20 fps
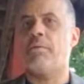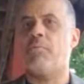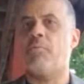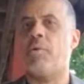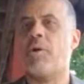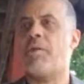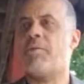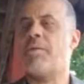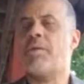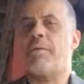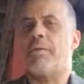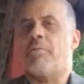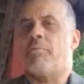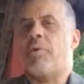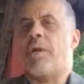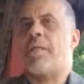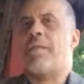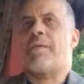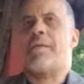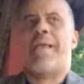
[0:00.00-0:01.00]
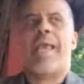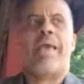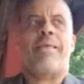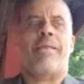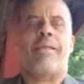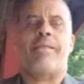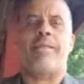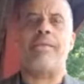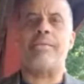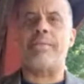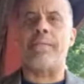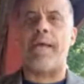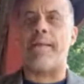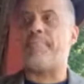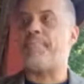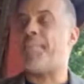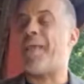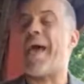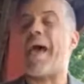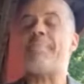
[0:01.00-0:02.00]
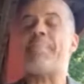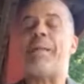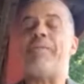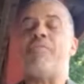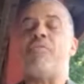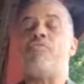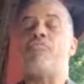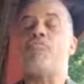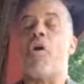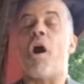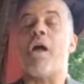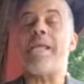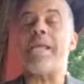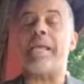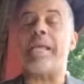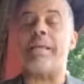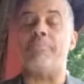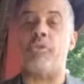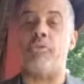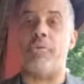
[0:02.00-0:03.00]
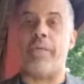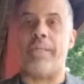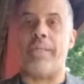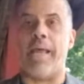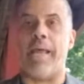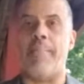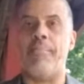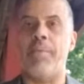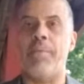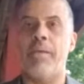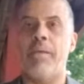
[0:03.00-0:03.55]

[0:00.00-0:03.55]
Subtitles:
What other candidate does that? I'm not even running, I'm doing that.